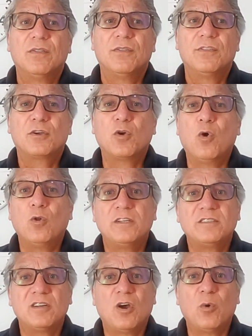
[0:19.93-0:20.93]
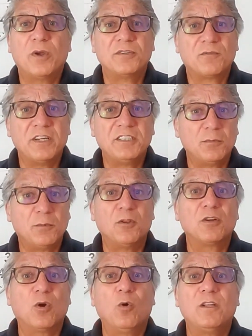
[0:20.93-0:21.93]
the goal isn't always reasonable.
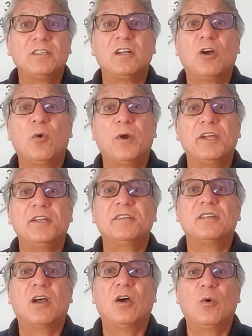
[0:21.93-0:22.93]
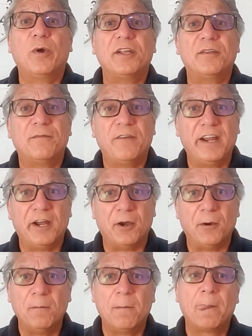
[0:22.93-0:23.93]
The goal isn't always
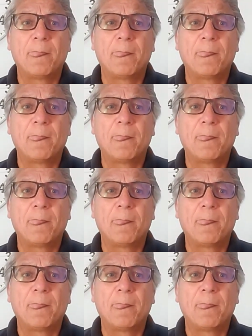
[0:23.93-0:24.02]
fair.